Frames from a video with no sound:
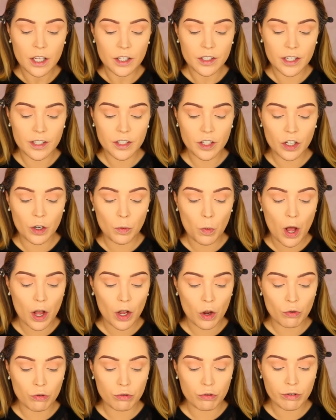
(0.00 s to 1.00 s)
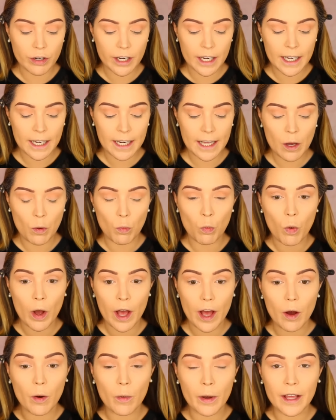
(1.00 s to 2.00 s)
So it's going to work really
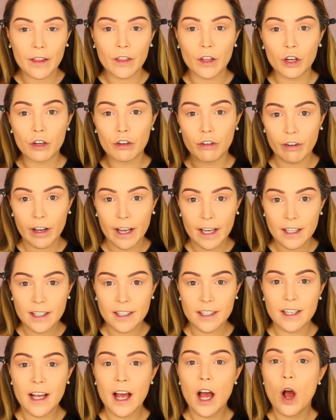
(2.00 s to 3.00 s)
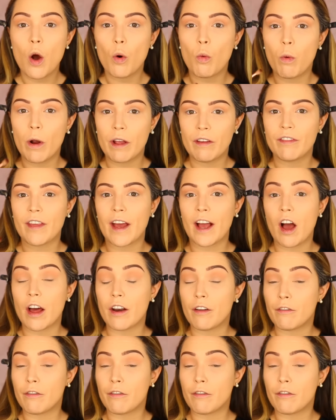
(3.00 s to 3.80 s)
well in the crease with that